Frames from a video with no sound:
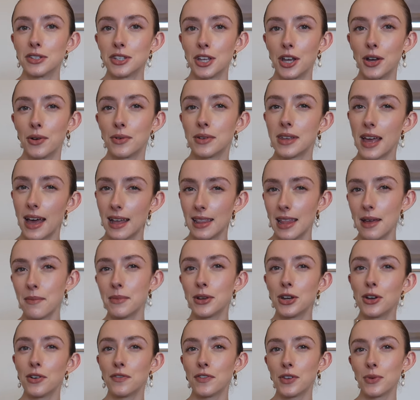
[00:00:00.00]
So yeah, let
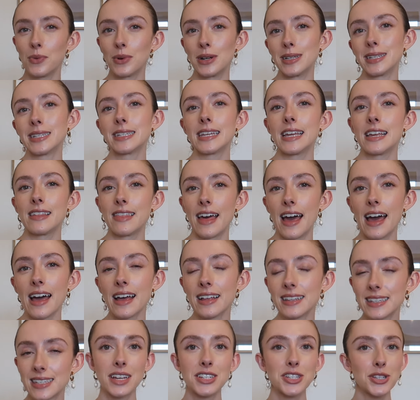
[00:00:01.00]
me know if you want to see that.